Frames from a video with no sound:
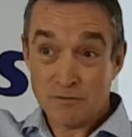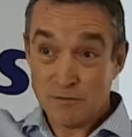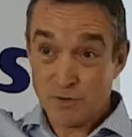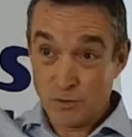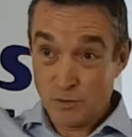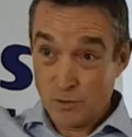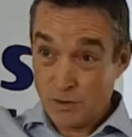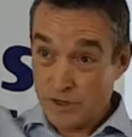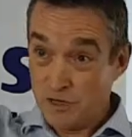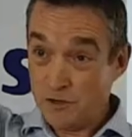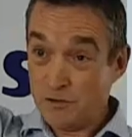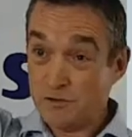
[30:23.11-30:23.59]

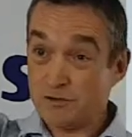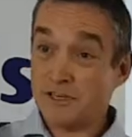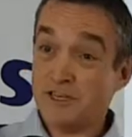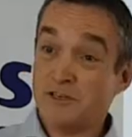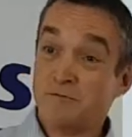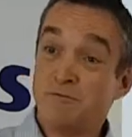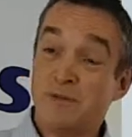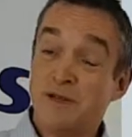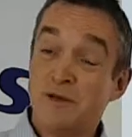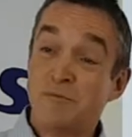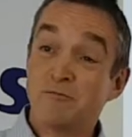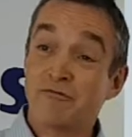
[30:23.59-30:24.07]
but we use
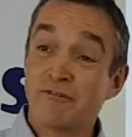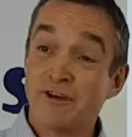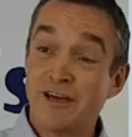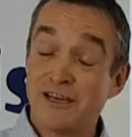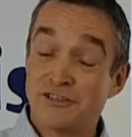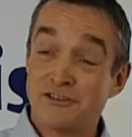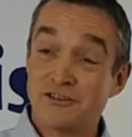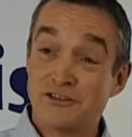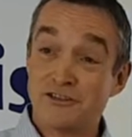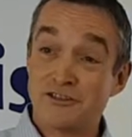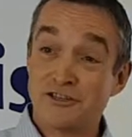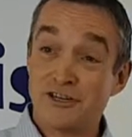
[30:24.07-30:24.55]
this bid
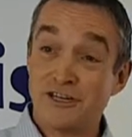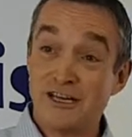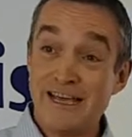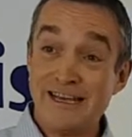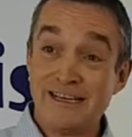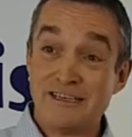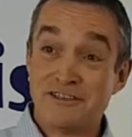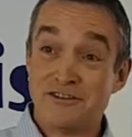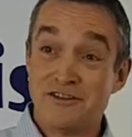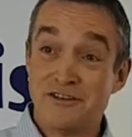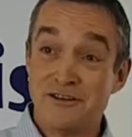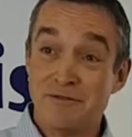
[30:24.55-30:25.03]
price to
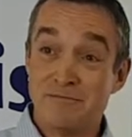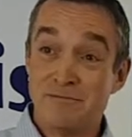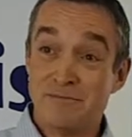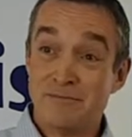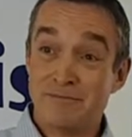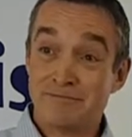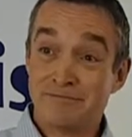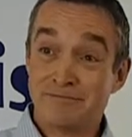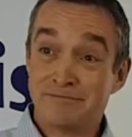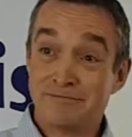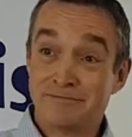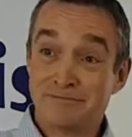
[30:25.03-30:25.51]
select
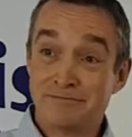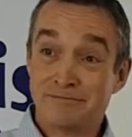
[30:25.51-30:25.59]
them.